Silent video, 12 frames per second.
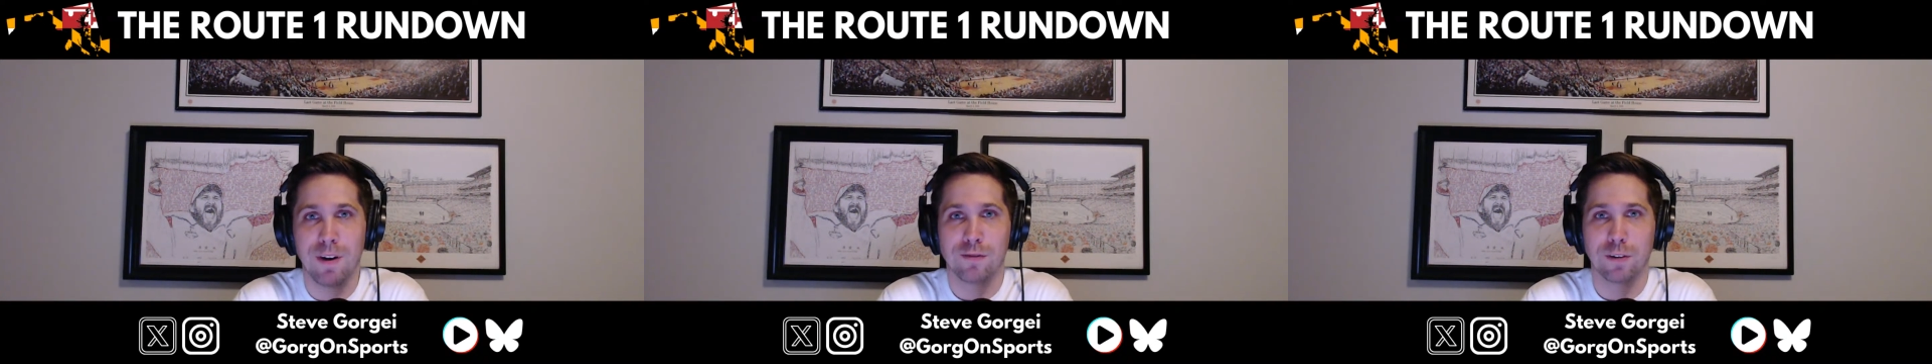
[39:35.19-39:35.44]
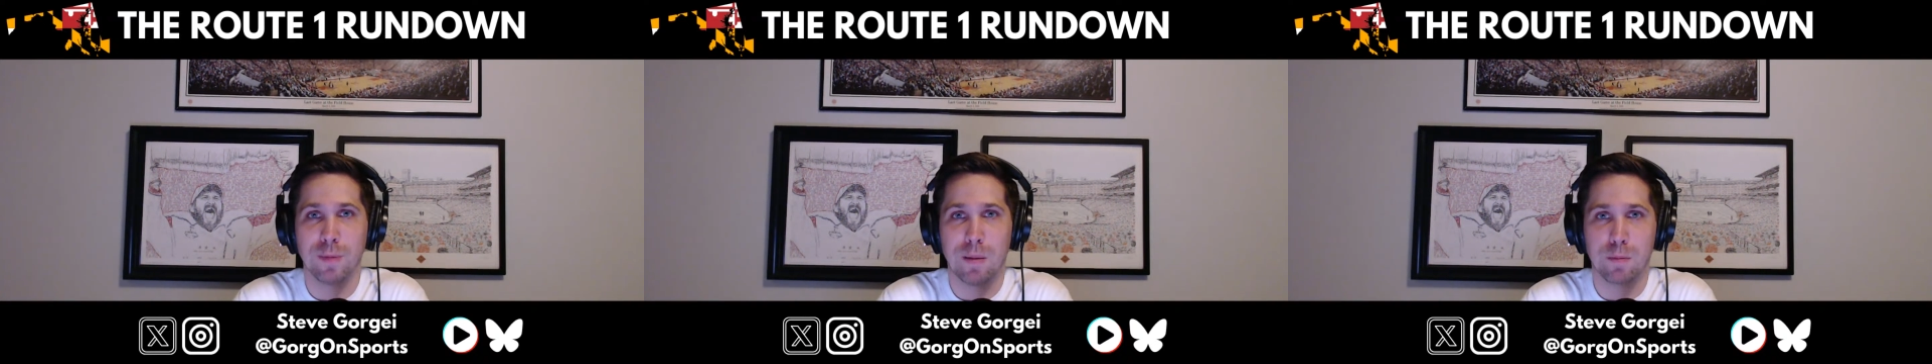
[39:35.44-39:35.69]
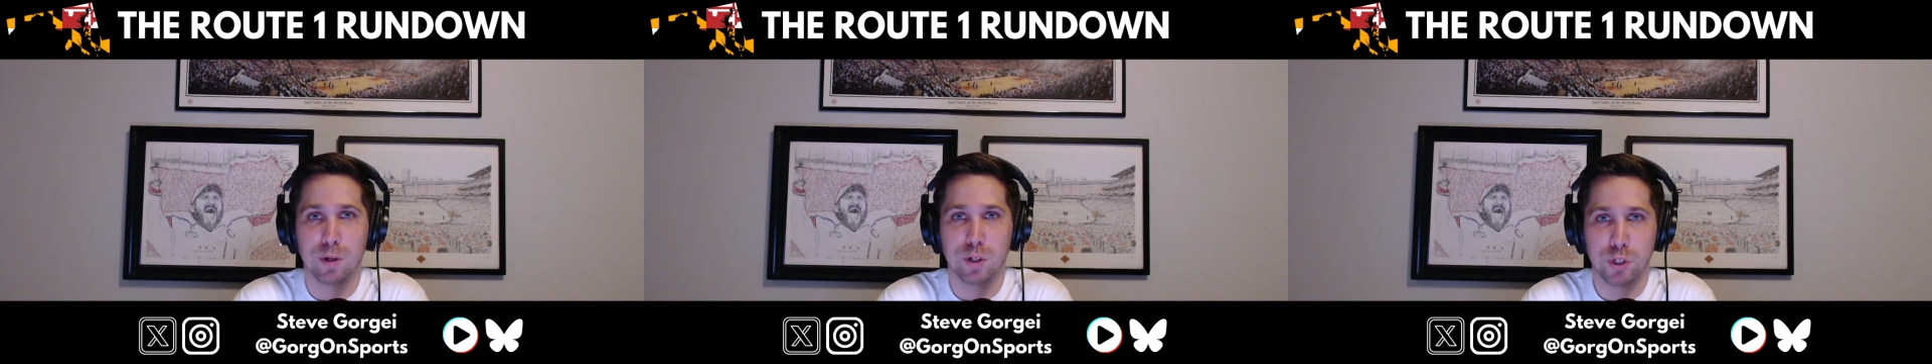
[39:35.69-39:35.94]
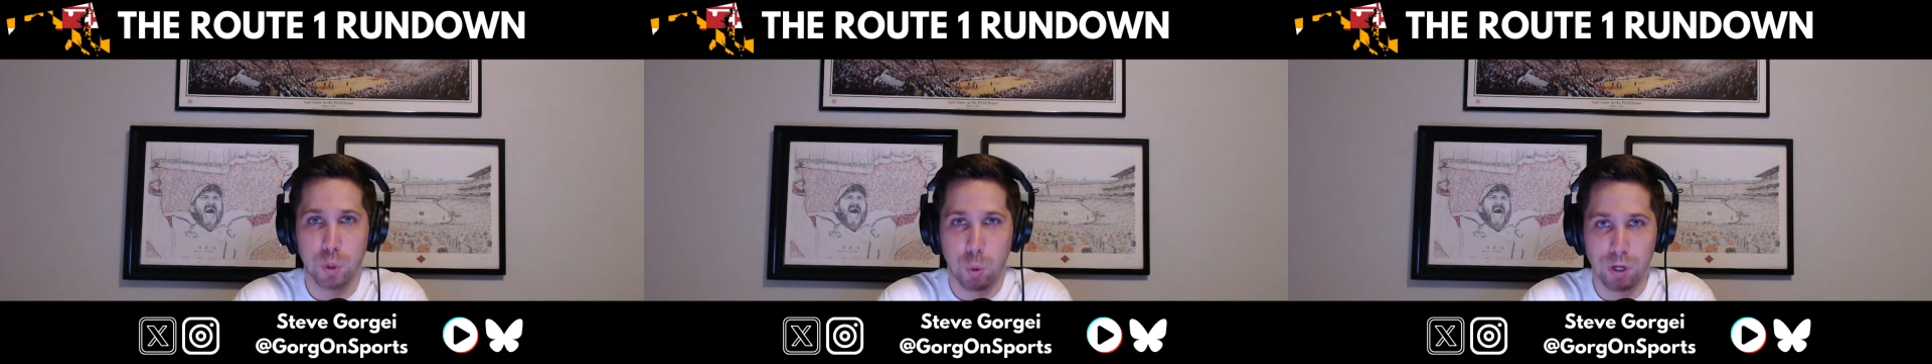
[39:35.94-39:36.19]
remembers
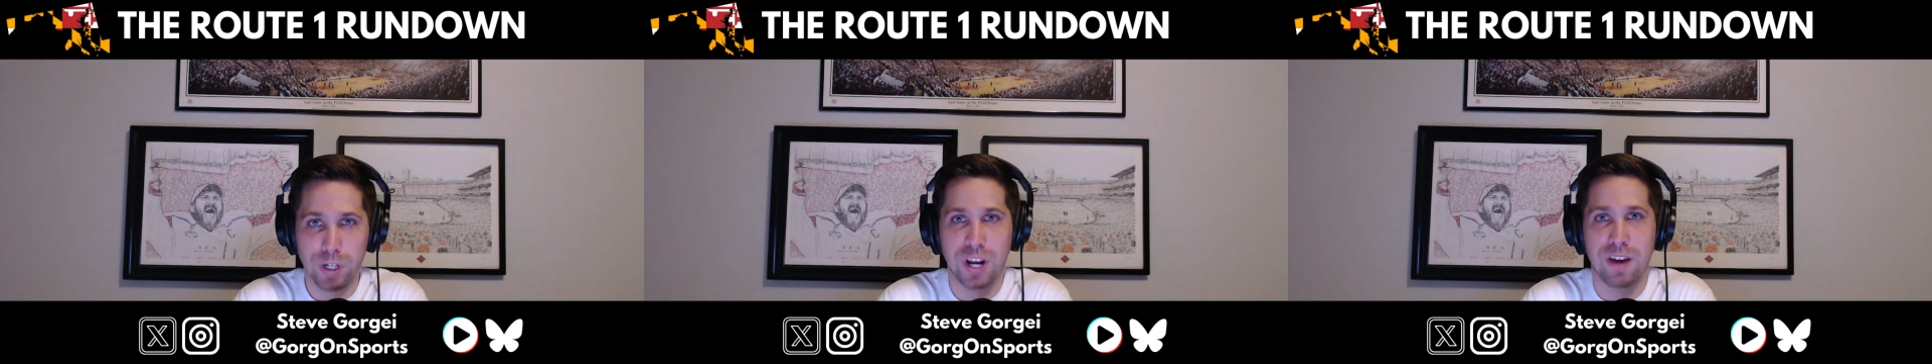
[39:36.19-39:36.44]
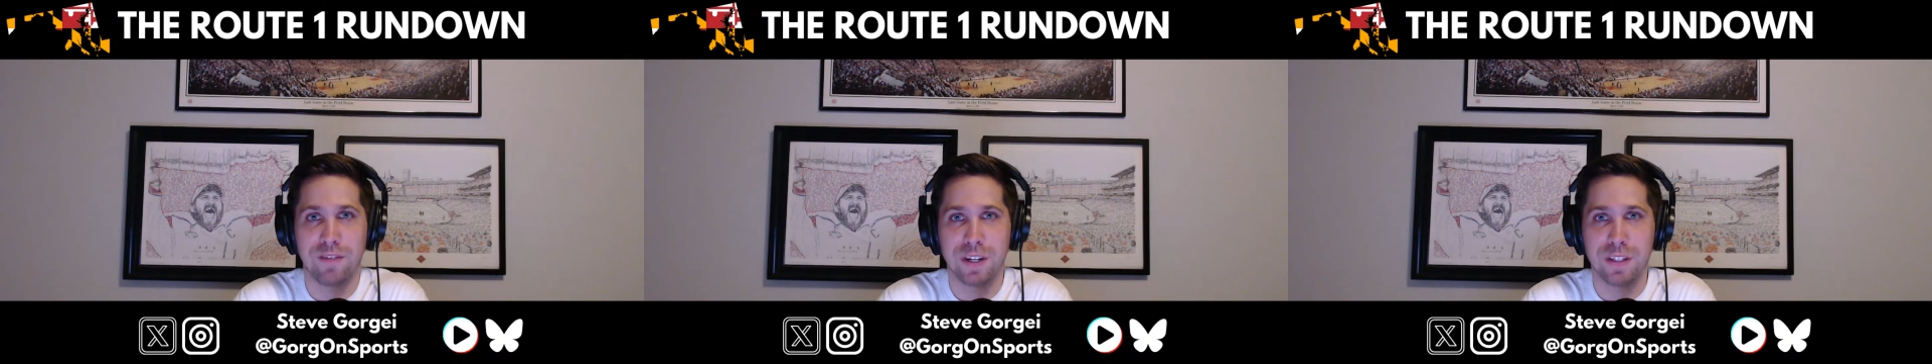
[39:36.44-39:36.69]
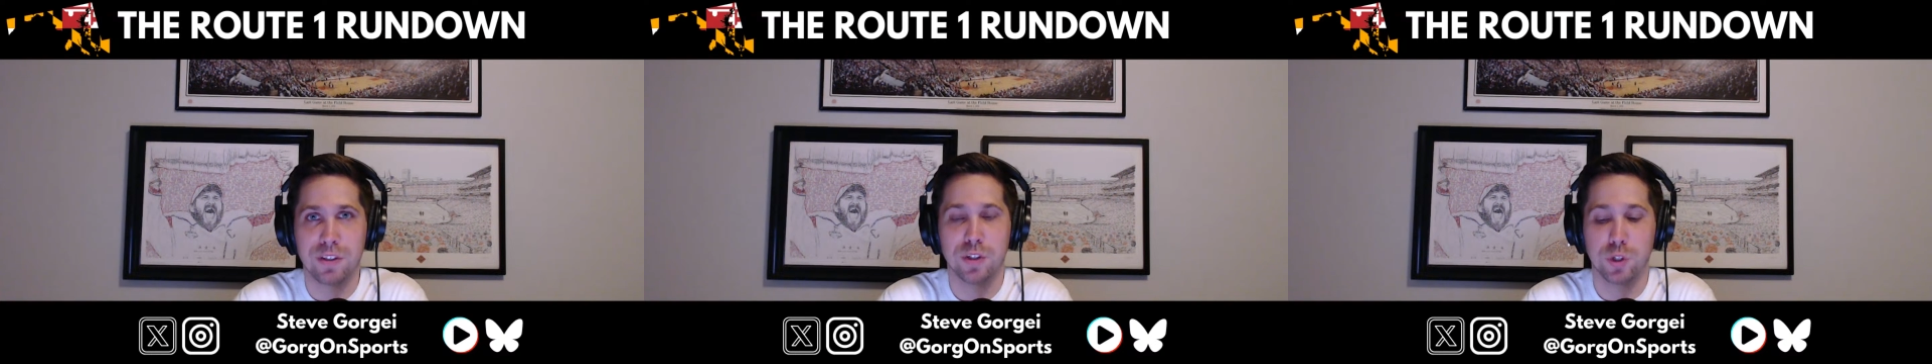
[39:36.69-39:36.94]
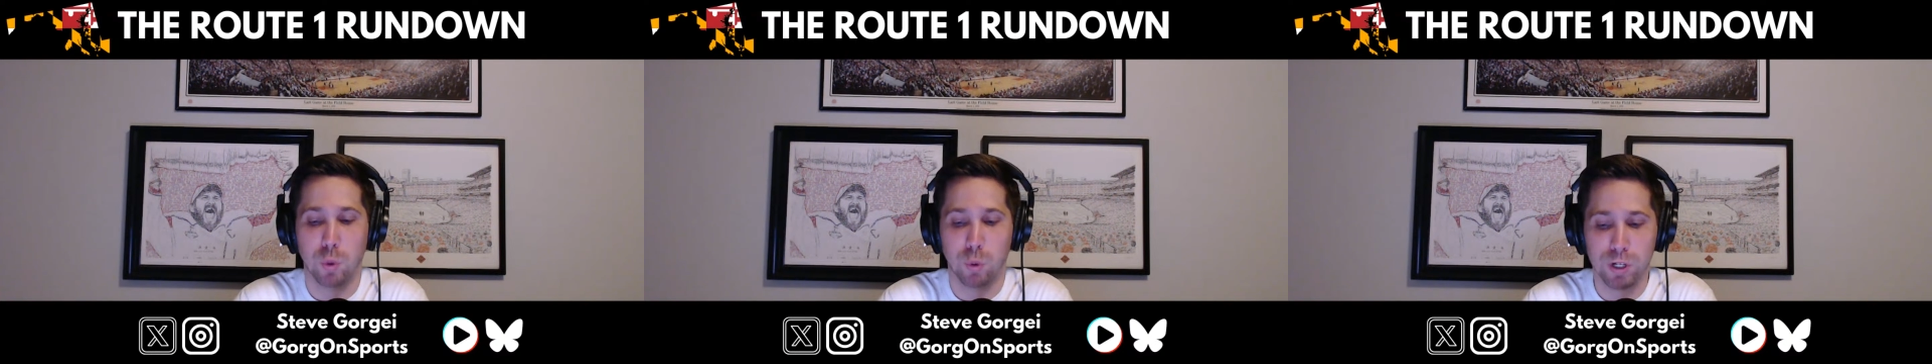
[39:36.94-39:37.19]
George Evans,
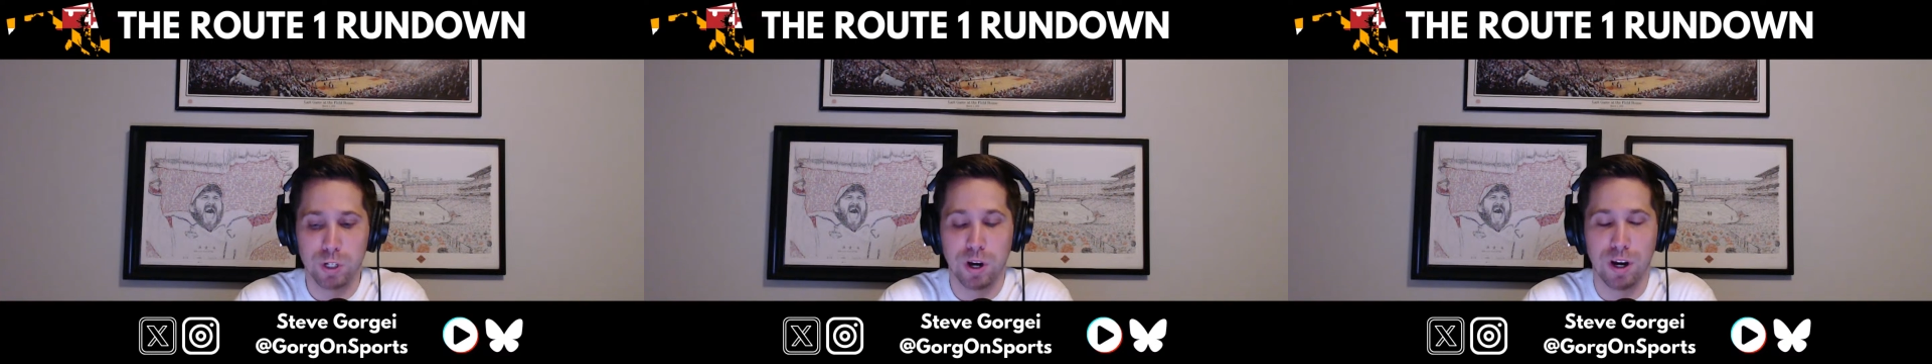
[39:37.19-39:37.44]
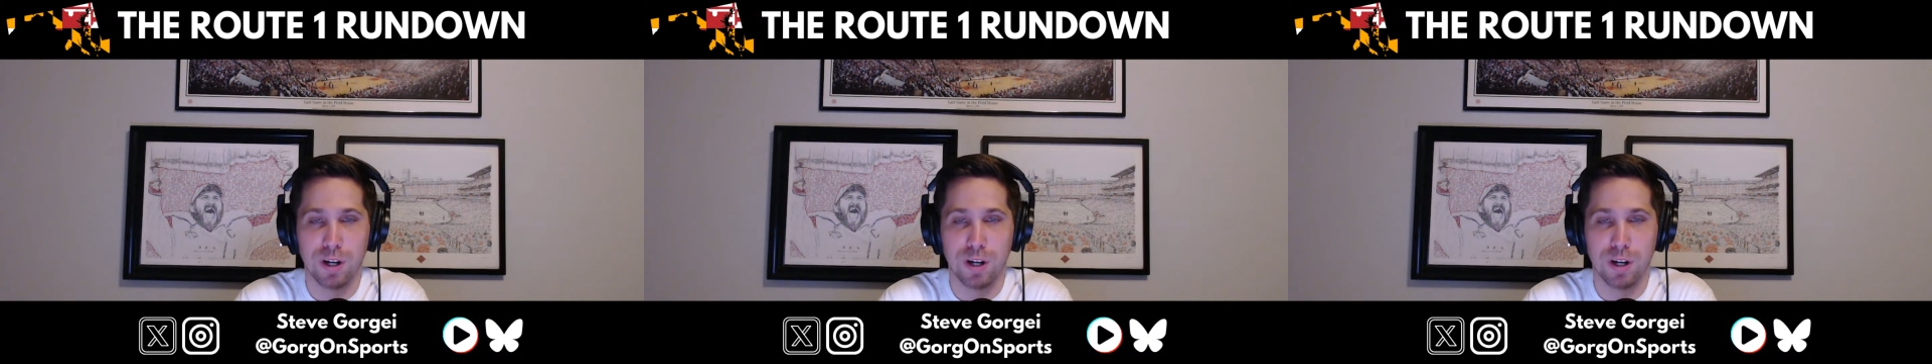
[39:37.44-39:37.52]
George